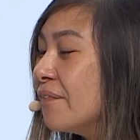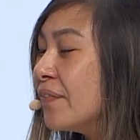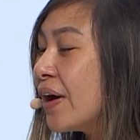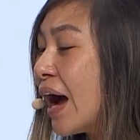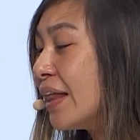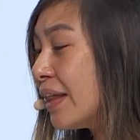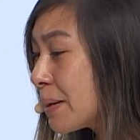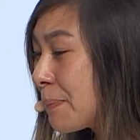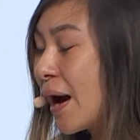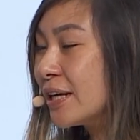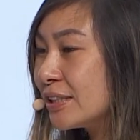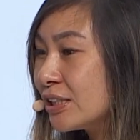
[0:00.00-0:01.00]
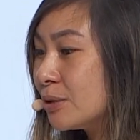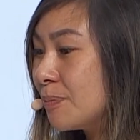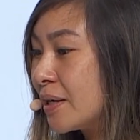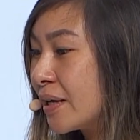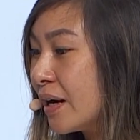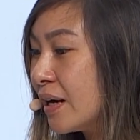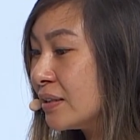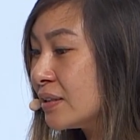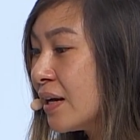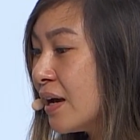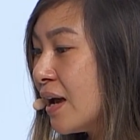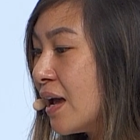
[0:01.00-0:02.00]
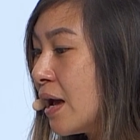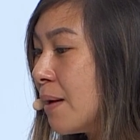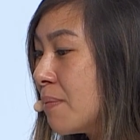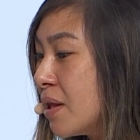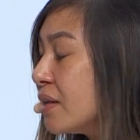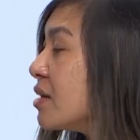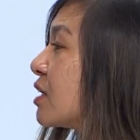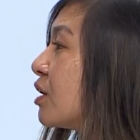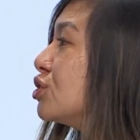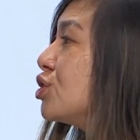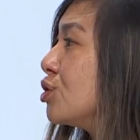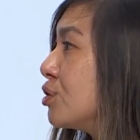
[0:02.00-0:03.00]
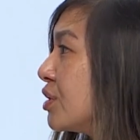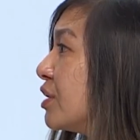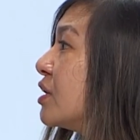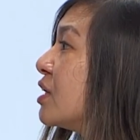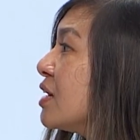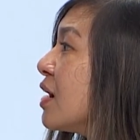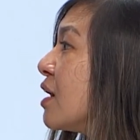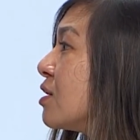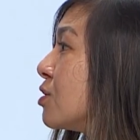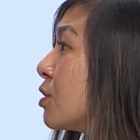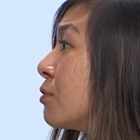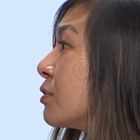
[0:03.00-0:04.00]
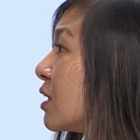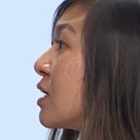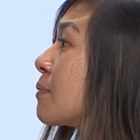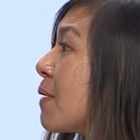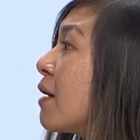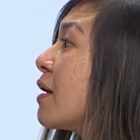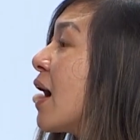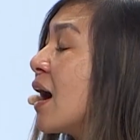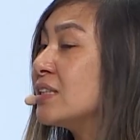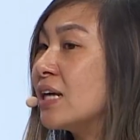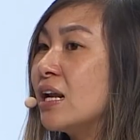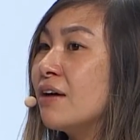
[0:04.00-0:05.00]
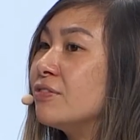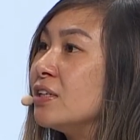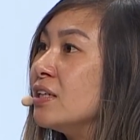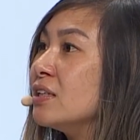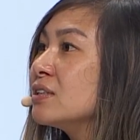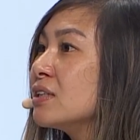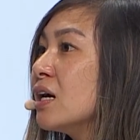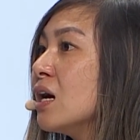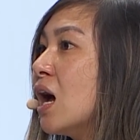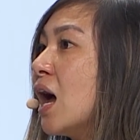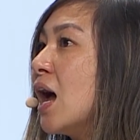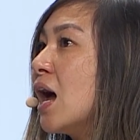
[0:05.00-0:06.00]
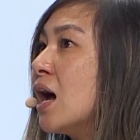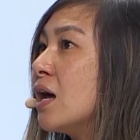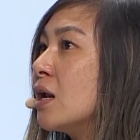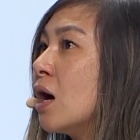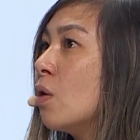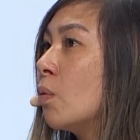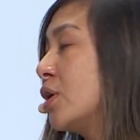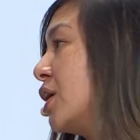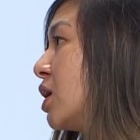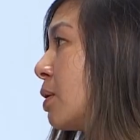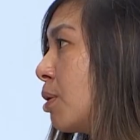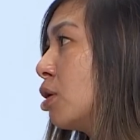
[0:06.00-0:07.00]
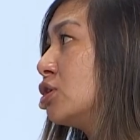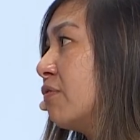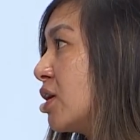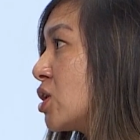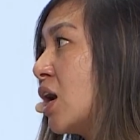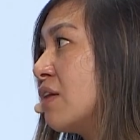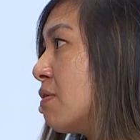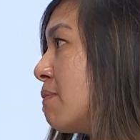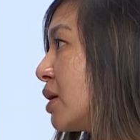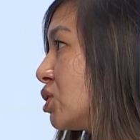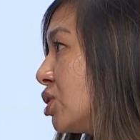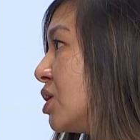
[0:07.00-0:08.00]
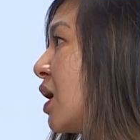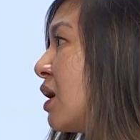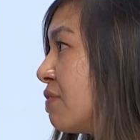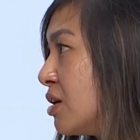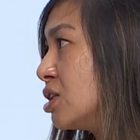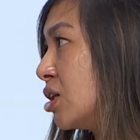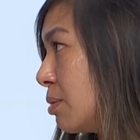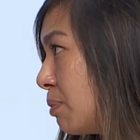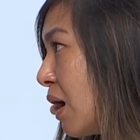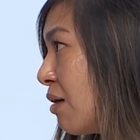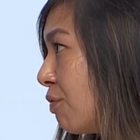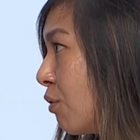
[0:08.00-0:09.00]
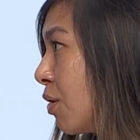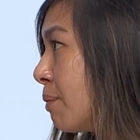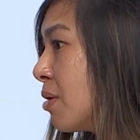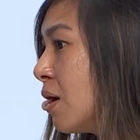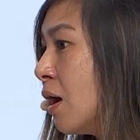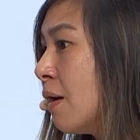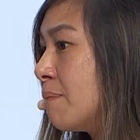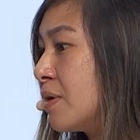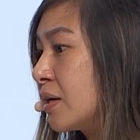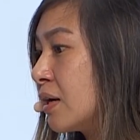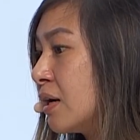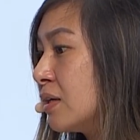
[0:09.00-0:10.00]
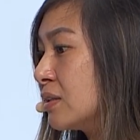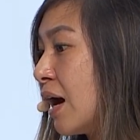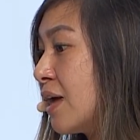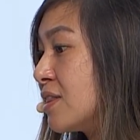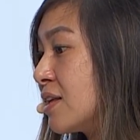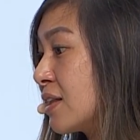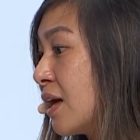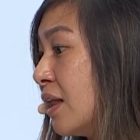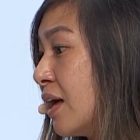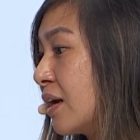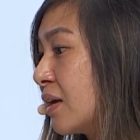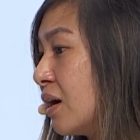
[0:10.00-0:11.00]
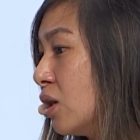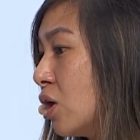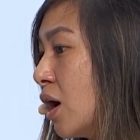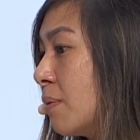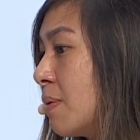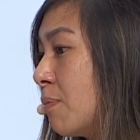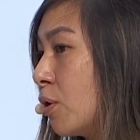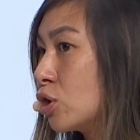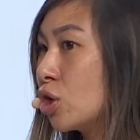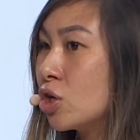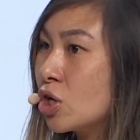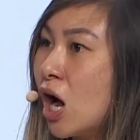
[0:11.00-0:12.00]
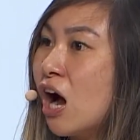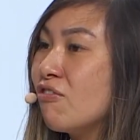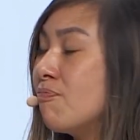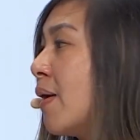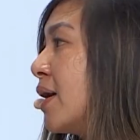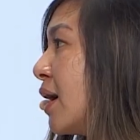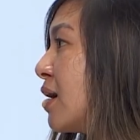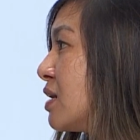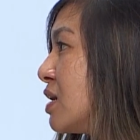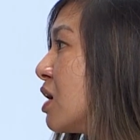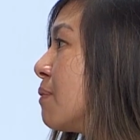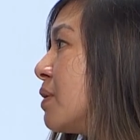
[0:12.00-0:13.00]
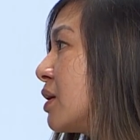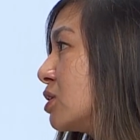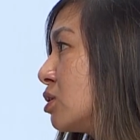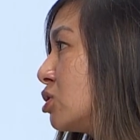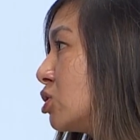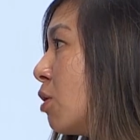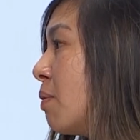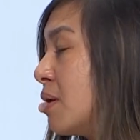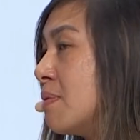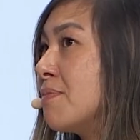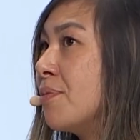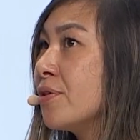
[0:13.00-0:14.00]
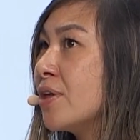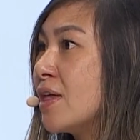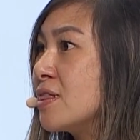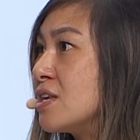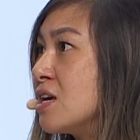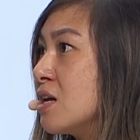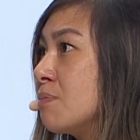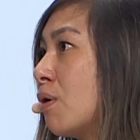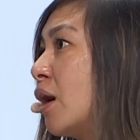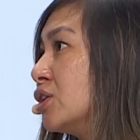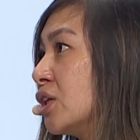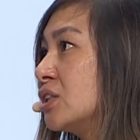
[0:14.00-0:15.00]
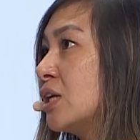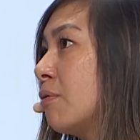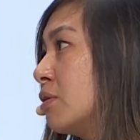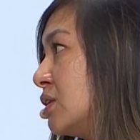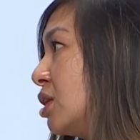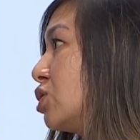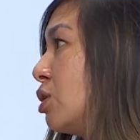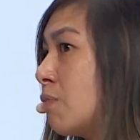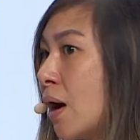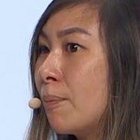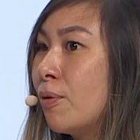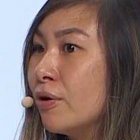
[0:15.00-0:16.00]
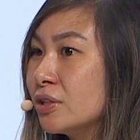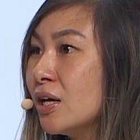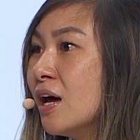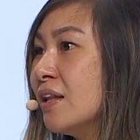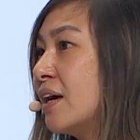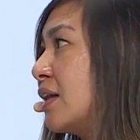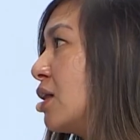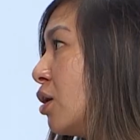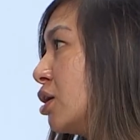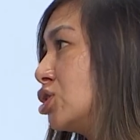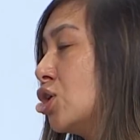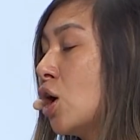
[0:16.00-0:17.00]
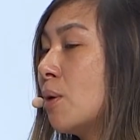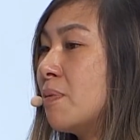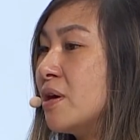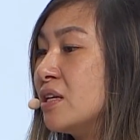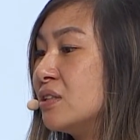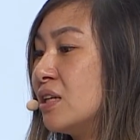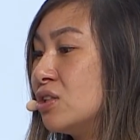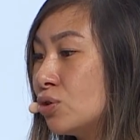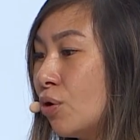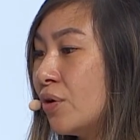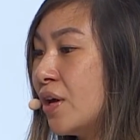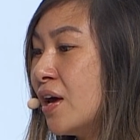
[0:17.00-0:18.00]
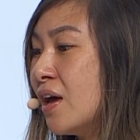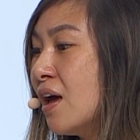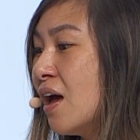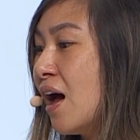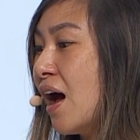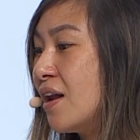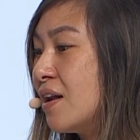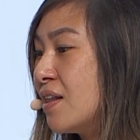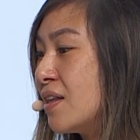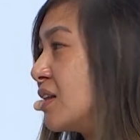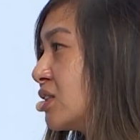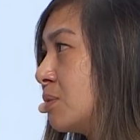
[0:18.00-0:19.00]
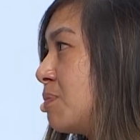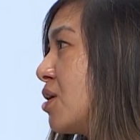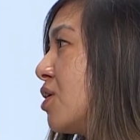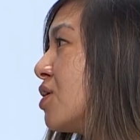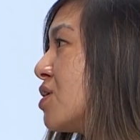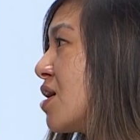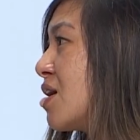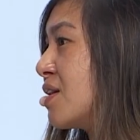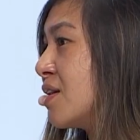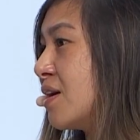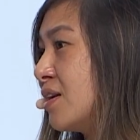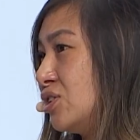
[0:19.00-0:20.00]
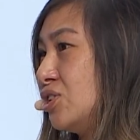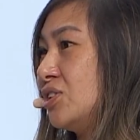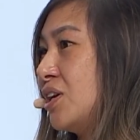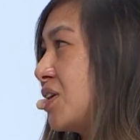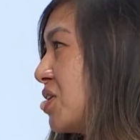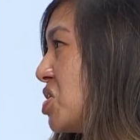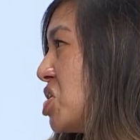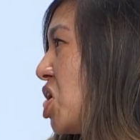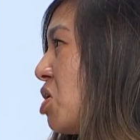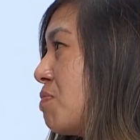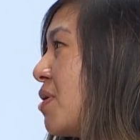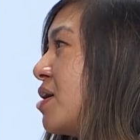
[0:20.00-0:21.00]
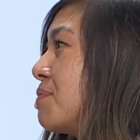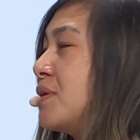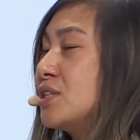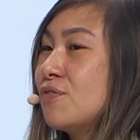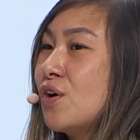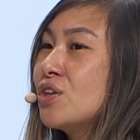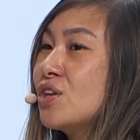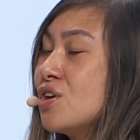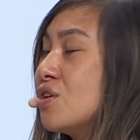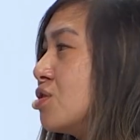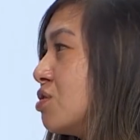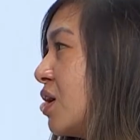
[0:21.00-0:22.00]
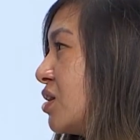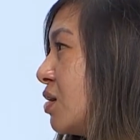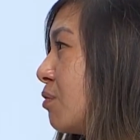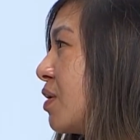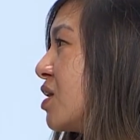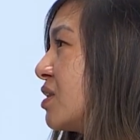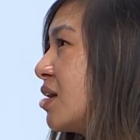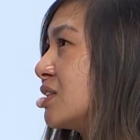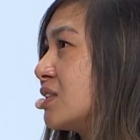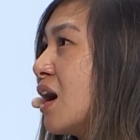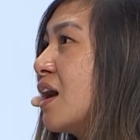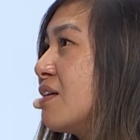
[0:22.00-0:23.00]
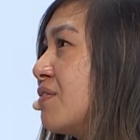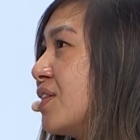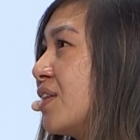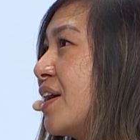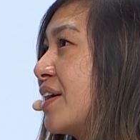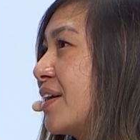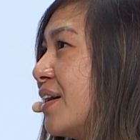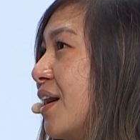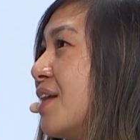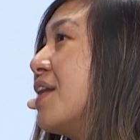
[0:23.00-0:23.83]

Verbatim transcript: But I like passes because it immediately tells you the utility and you don't think about it as NFTs. And we're taking an approach of like not even mentioning NFTs on a platform because I think that like a lot of people are turned off by the idea because there's so many people that did projects that were essentially rug pulls. Like they launched an art piece, they sold it, and then they disappeared and it's just like a random piece of art that you can do nothing with that's not even like a